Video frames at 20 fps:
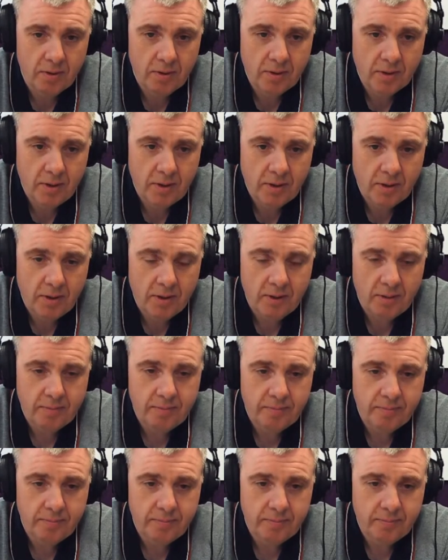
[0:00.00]

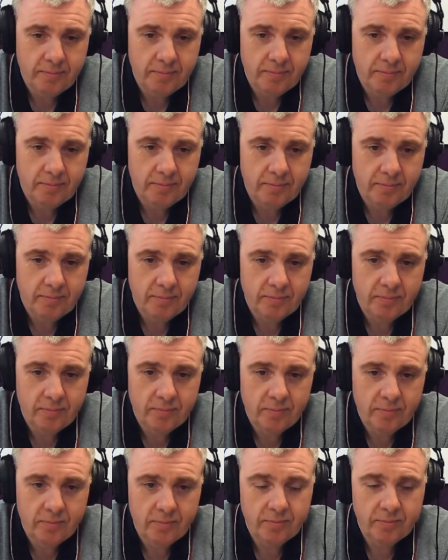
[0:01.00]

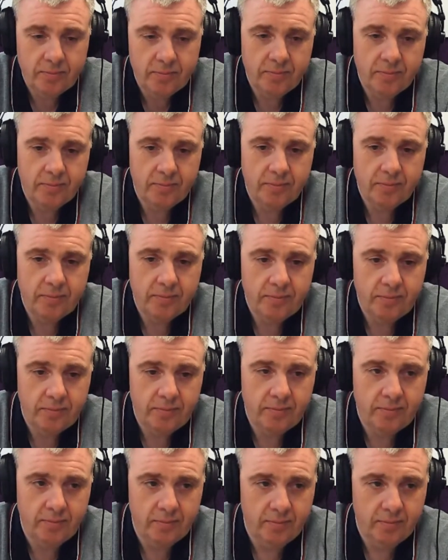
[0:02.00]

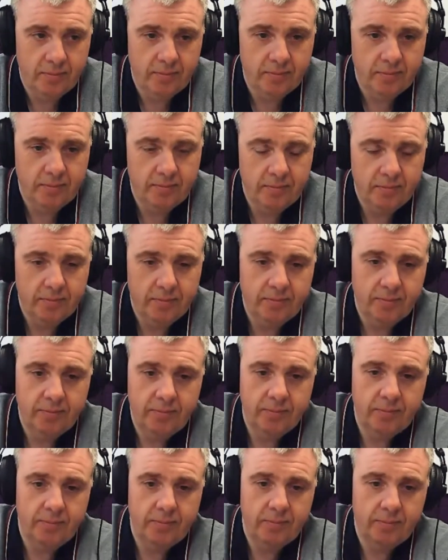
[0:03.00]

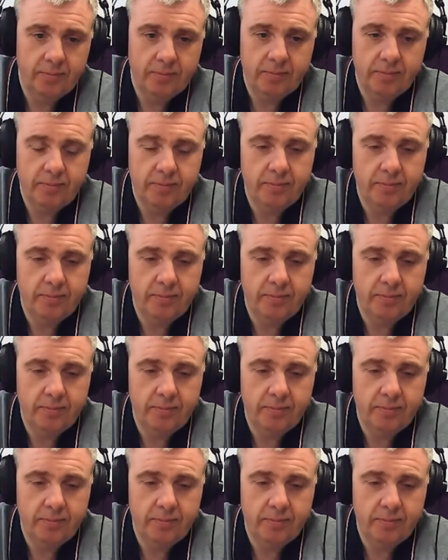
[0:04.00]
The person shown says nothing.